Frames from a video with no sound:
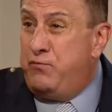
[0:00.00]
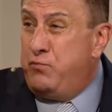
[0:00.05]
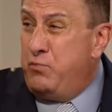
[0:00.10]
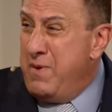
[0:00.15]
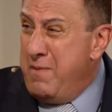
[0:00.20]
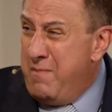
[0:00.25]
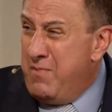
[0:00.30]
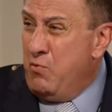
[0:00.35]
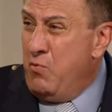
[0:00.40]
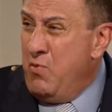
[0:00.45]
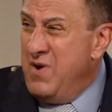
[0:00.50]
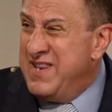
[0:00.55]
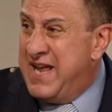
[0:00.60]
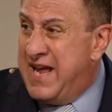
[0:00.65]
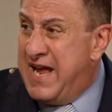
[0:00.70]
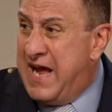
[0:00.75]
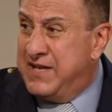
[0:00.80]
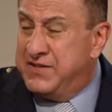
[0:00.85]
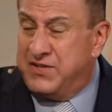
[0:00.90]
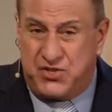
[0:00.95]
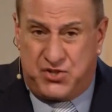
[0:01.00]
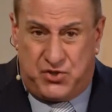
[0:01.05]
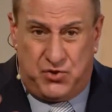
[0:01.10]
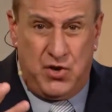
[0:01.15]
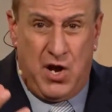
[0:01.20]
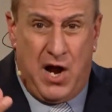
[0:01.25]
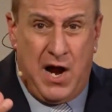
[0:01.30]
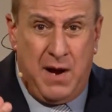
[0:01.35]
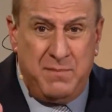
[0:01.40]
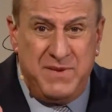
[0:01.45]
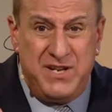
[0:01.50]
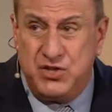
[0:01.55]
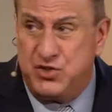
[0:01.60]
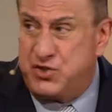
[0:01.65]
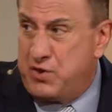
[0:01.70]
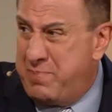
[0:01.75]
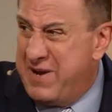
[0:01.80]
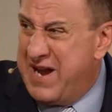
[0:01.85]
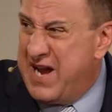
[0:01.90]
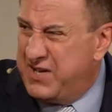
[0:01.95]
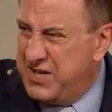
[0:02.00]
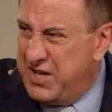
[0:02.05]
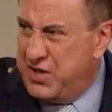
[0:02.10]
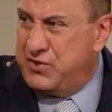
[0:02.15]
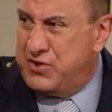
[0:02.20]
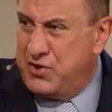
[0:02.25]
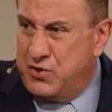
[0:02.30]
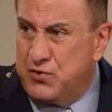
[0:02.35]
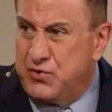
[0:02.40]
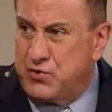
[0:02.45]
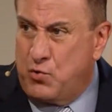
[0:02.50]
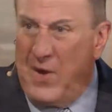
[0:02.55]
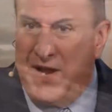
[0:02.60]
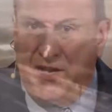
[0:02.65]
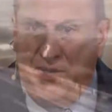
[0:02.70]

Remember when they had the tsunami in Japan? They had the earthquake